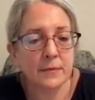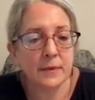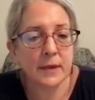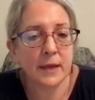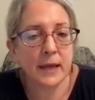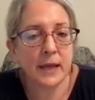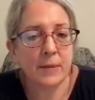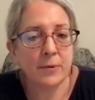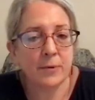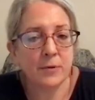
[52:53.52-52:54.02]

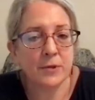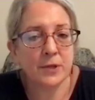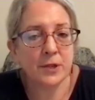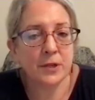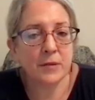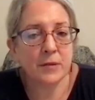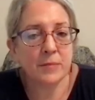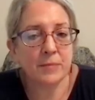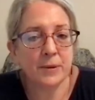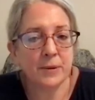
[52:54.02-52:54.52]
able to
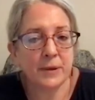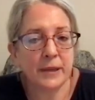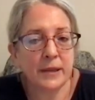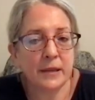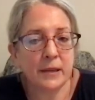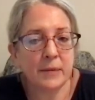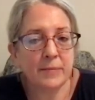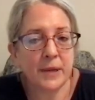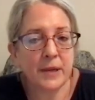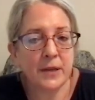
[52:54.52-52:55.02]
completely
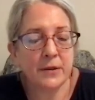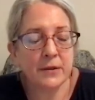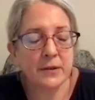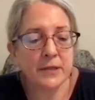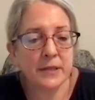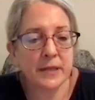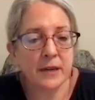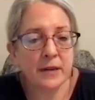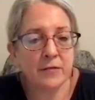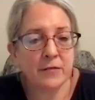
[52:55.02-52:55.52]
be
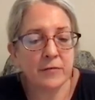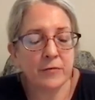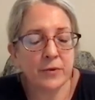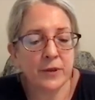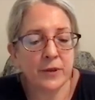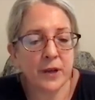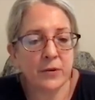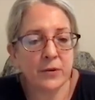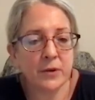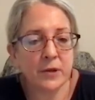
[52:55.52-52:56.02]
yourself
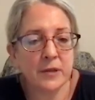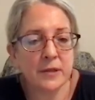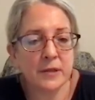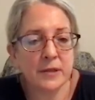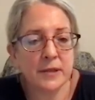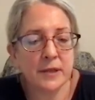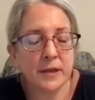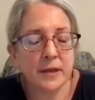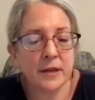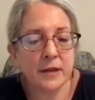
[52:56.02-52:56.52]
without
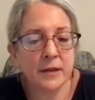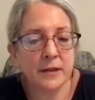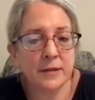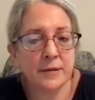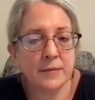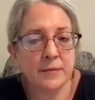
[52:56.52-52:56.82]
concern.